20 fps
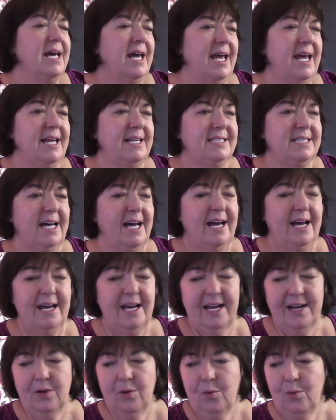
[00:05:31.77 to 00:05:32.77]
And
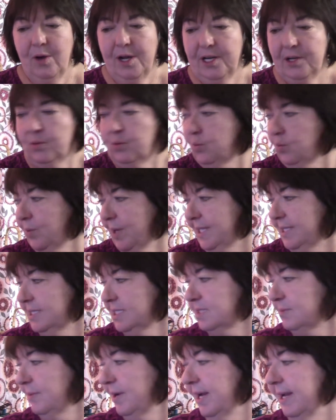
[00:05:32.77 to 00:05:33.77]
I don't want to
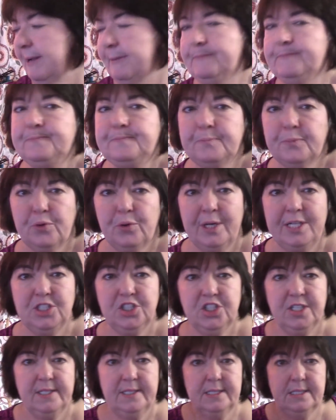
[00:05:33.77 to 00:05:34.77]
waste my
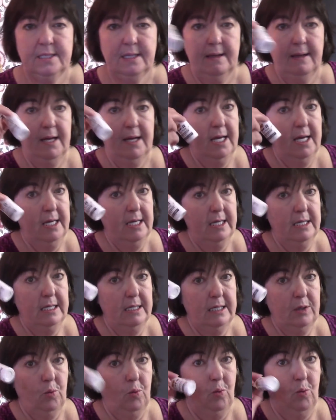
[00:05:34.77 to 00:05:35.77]
precious
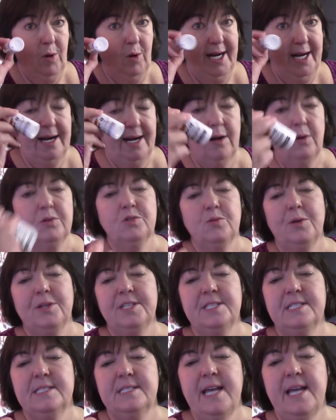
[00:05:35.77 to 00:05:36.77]
whiteout. Well,
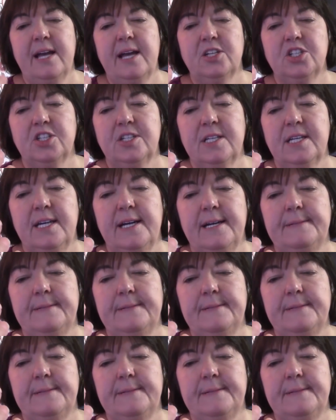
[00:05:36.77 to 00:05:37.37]
this is actually